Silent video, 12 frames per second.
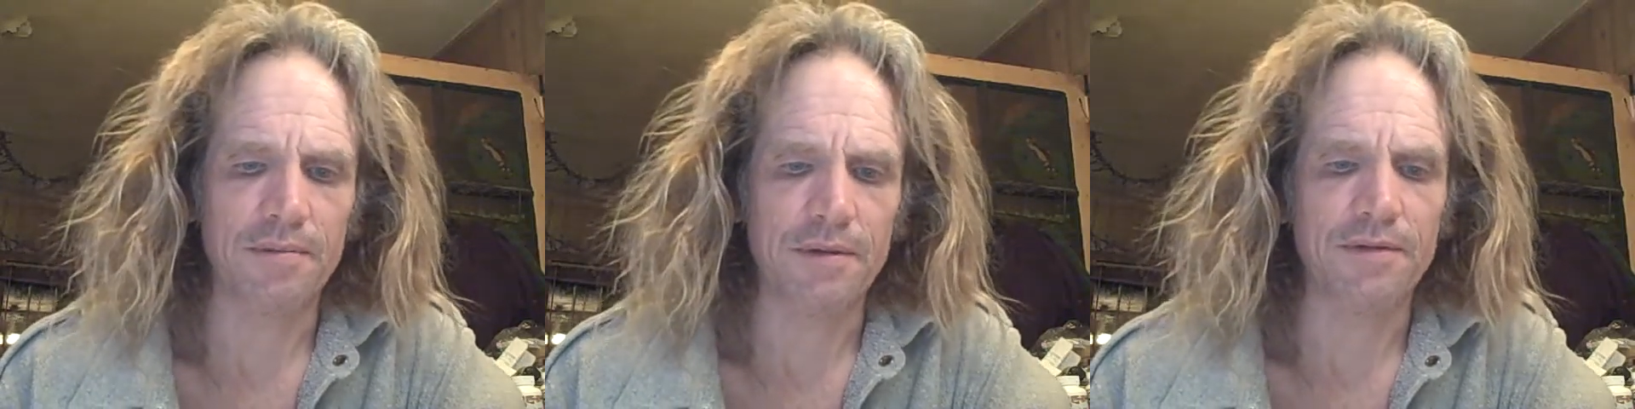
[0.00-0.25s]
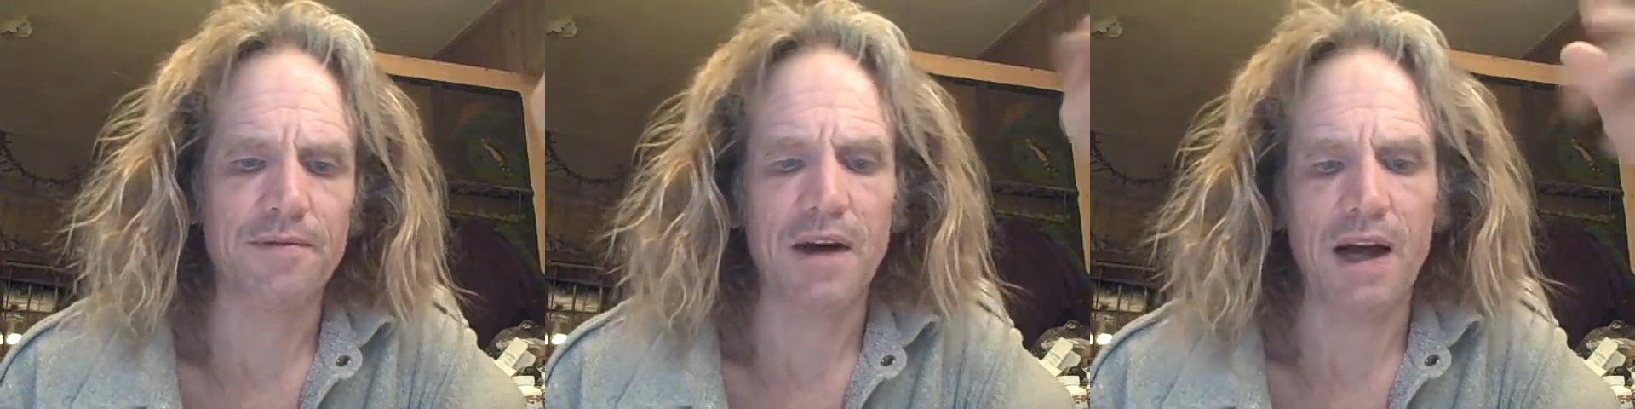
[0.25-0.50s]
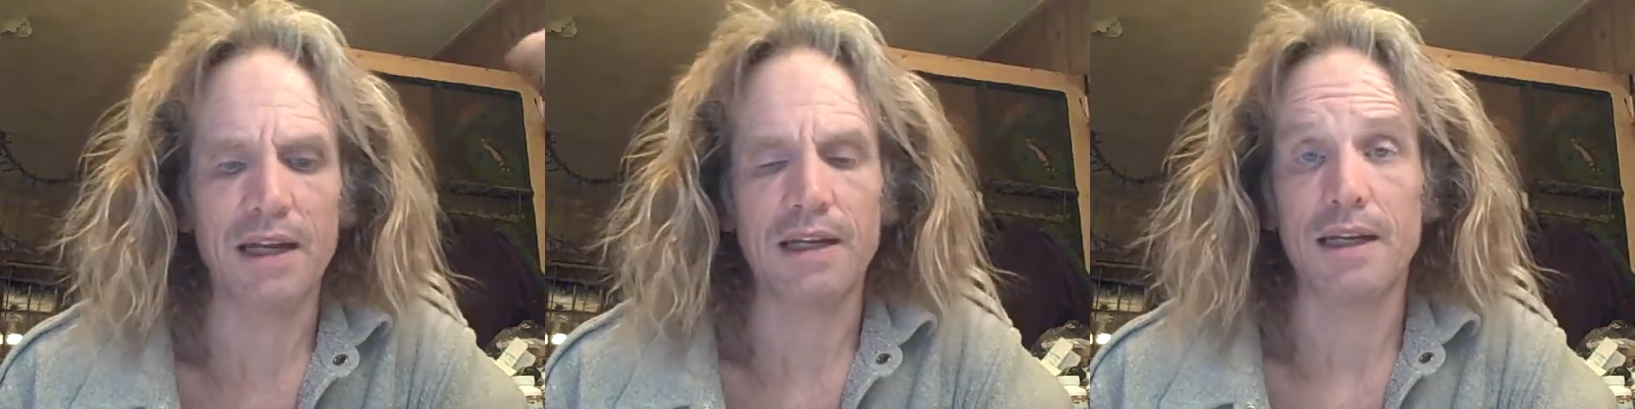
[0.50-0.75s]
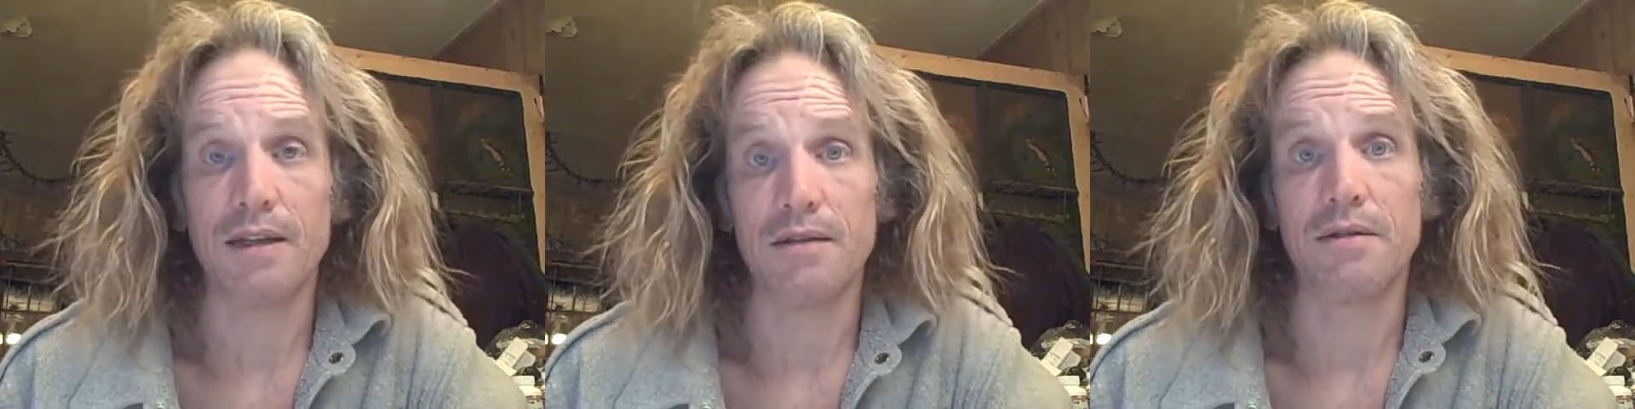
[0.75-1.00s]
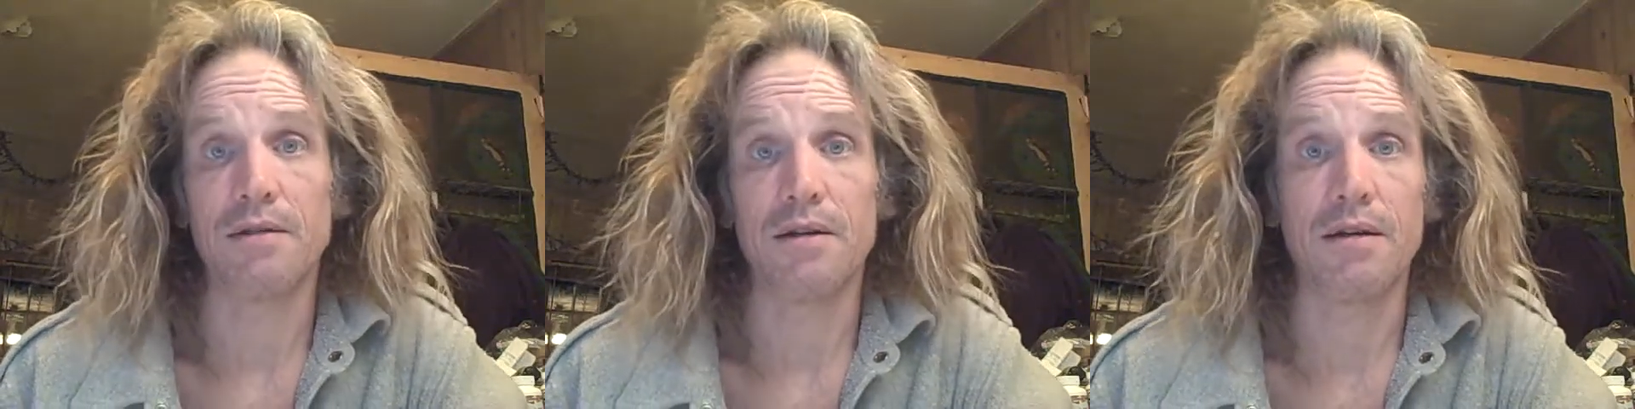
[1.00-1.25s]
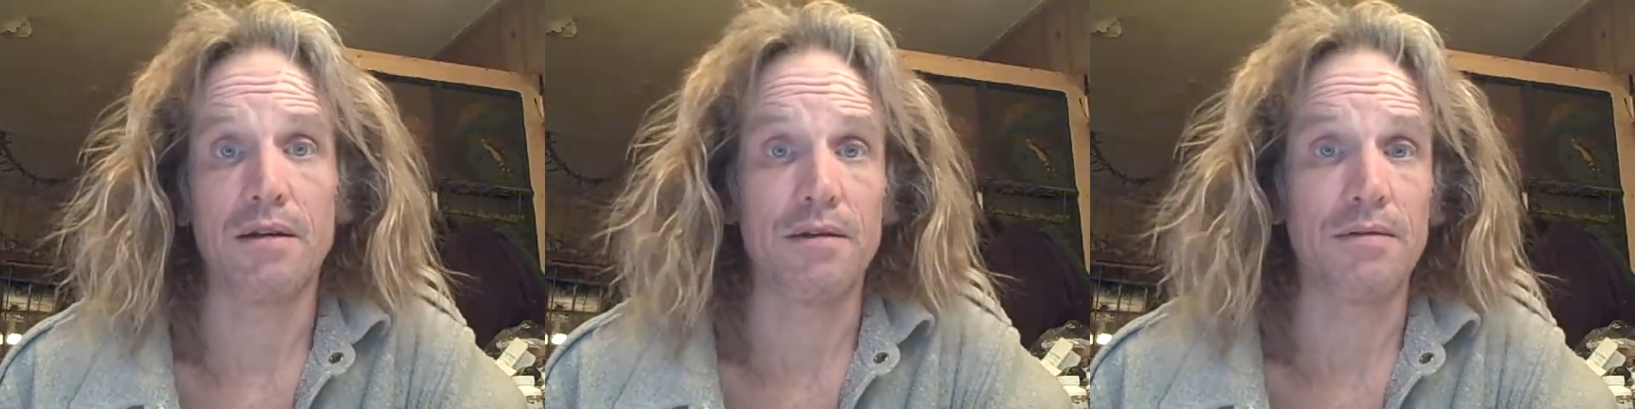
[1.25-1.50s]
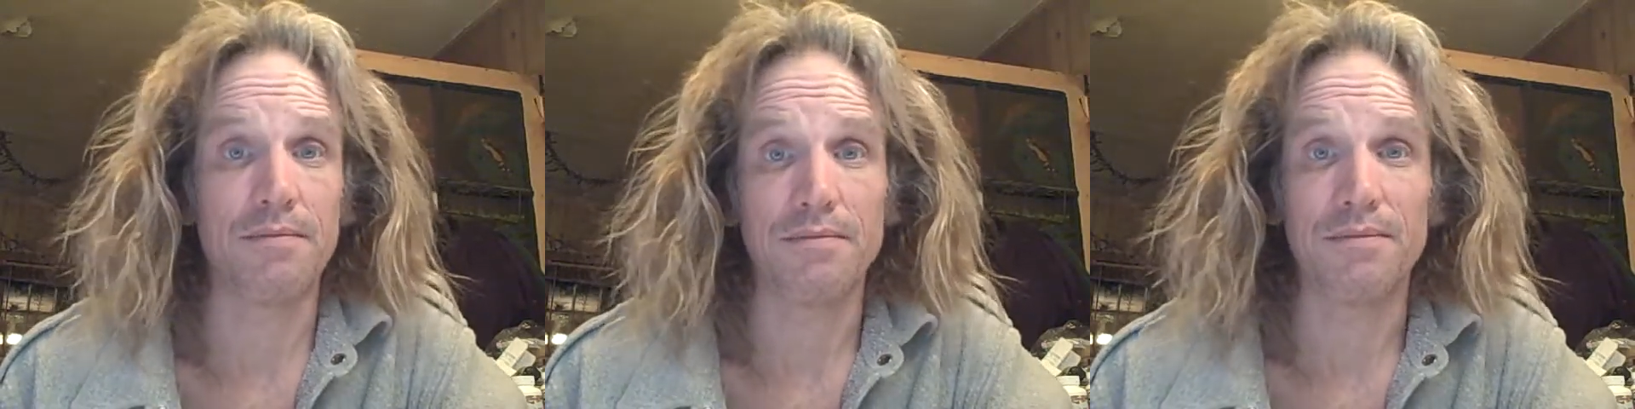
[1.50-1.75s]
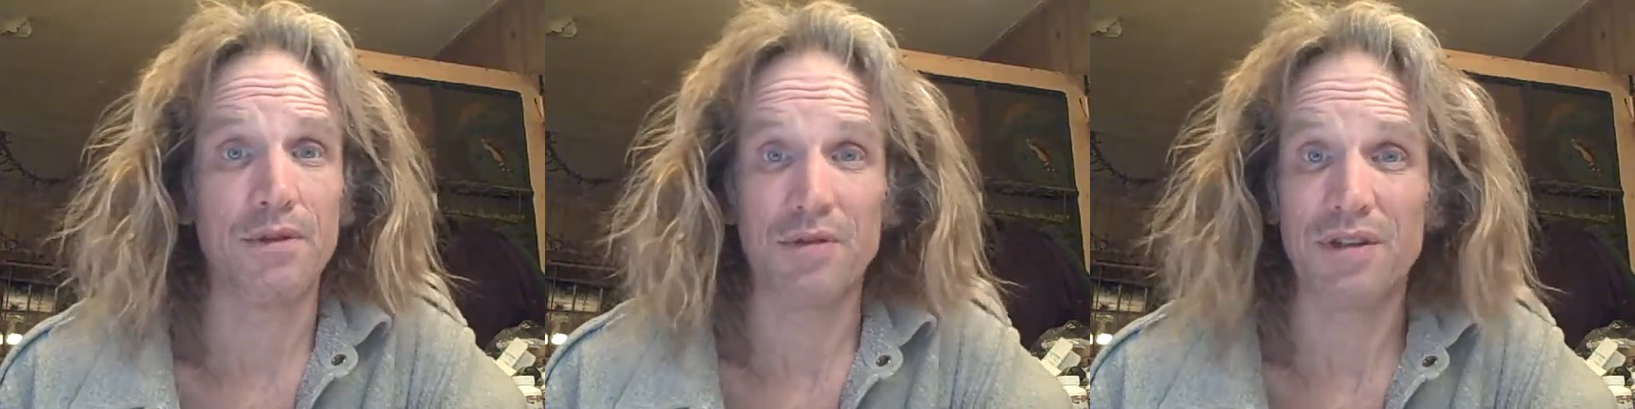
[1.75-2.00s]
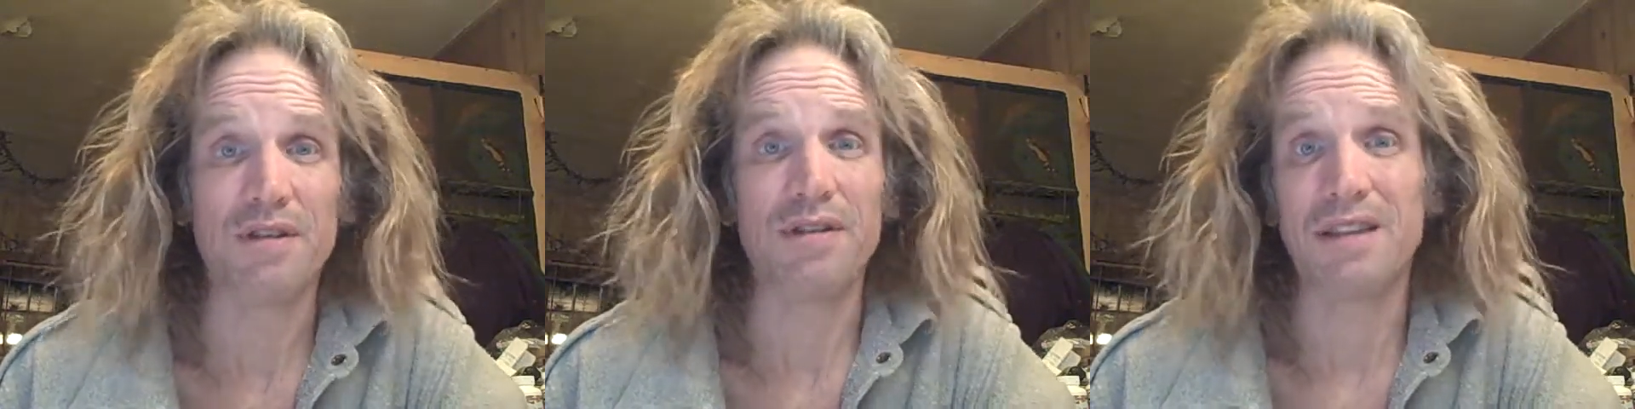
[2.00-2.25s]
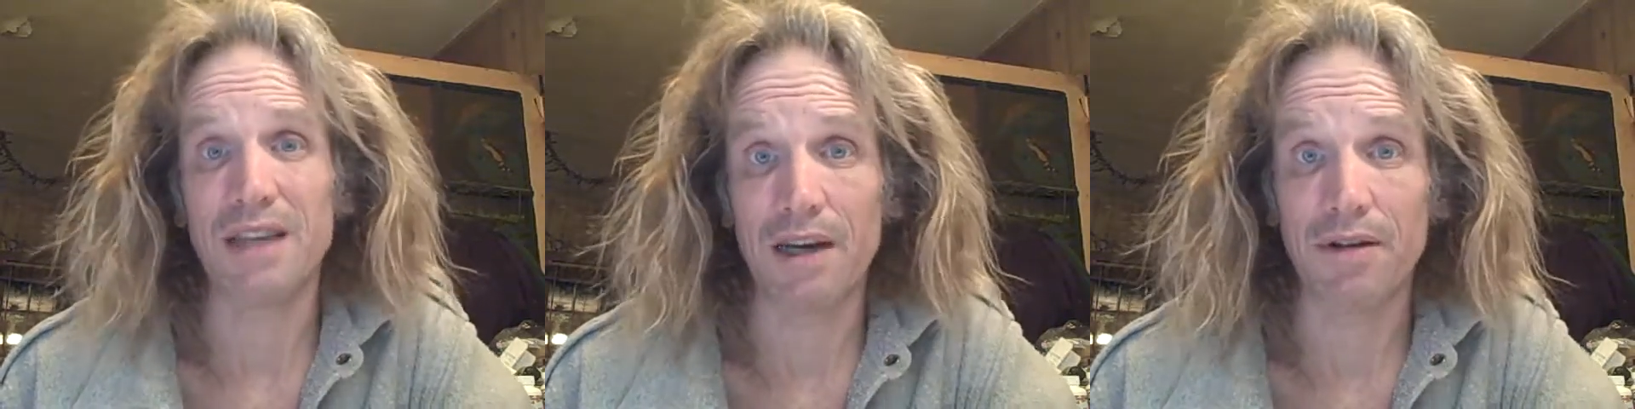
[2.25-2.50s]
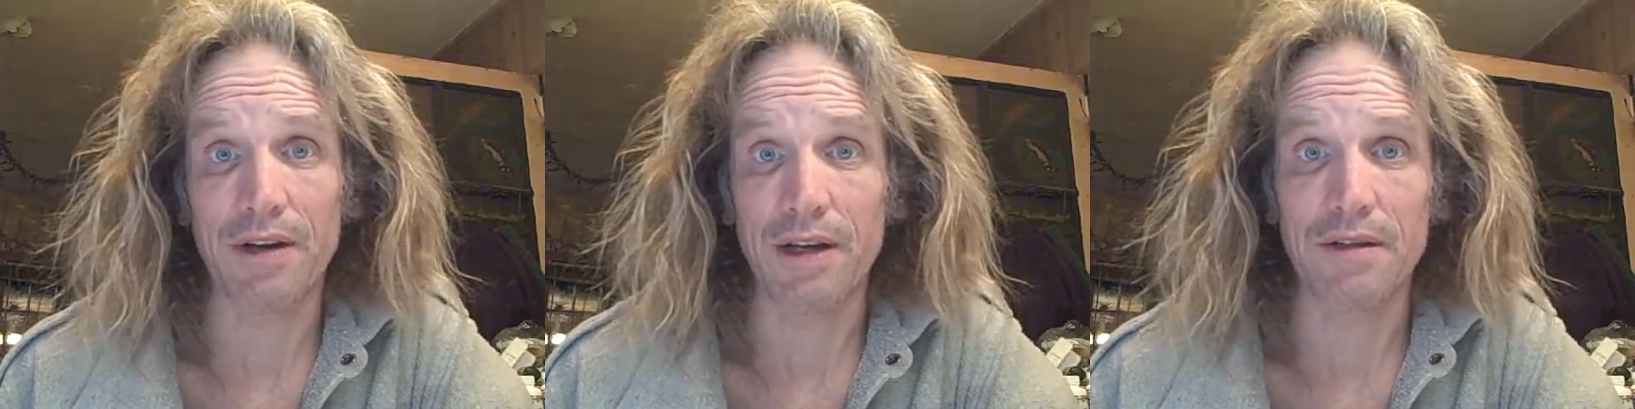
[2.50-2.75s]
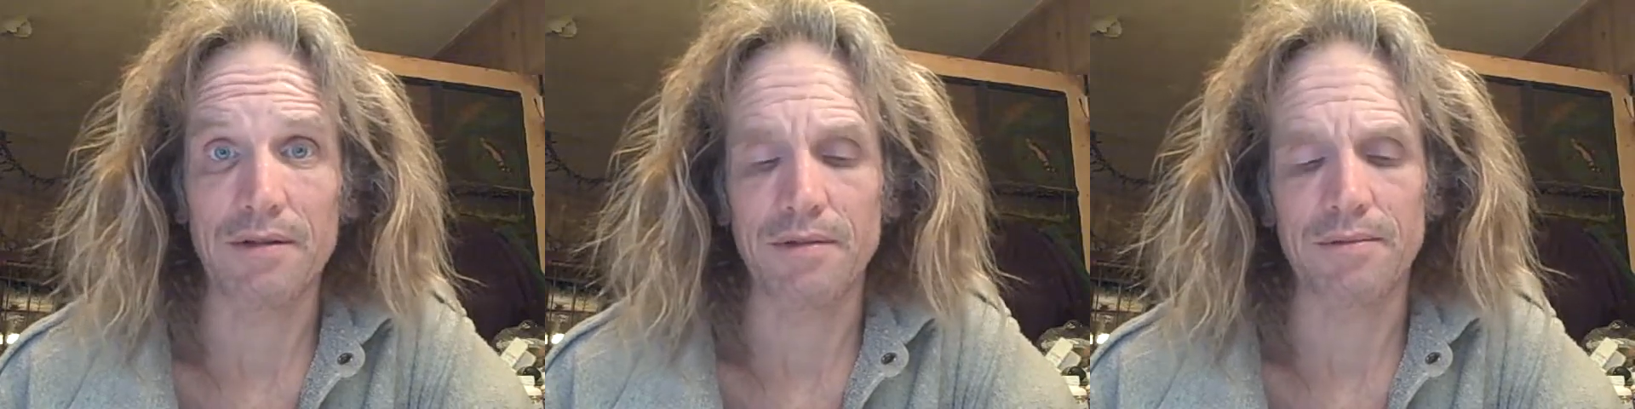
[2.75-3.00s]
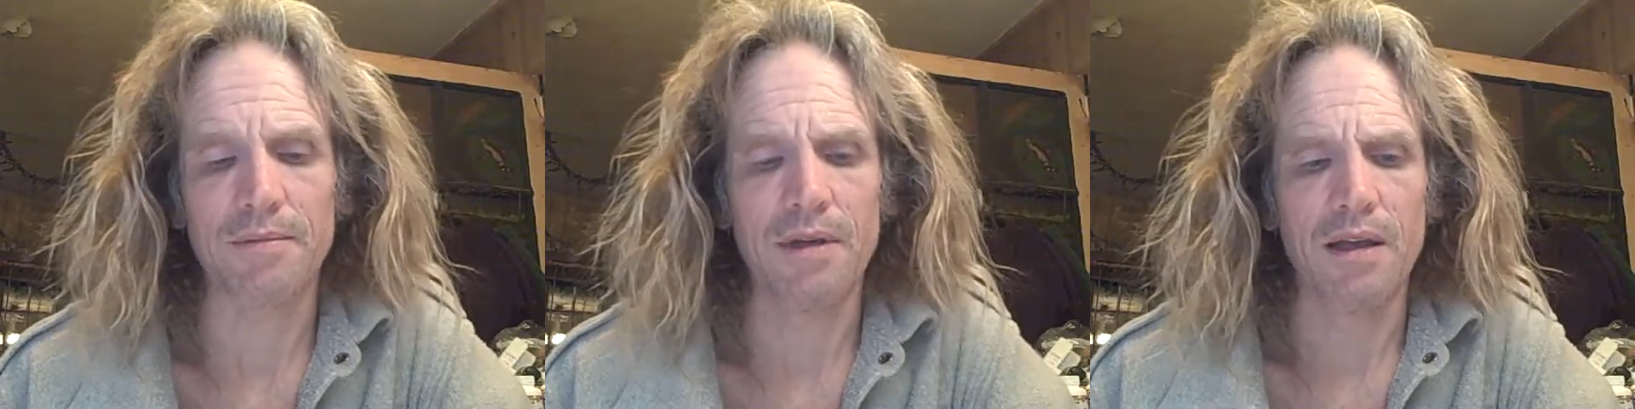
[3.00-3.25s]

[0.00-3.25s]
defining utilitarianism.